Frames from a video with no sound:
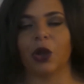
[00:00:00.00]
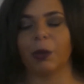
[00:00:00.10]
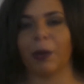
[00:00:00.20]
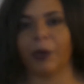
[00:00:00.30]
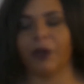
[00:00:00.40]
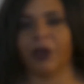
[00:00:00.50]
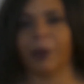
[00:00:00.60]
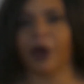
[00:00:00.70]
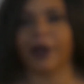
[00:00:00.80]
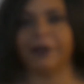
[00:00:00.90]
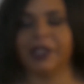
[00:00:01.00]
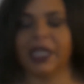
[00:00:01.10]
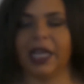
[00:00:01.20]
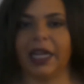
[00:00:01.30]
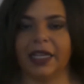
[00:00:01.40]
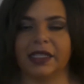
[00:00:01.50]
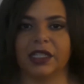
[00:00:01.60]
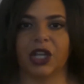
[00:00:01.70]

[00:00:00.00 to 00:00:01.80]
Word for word: Remember, if you're part of TNS,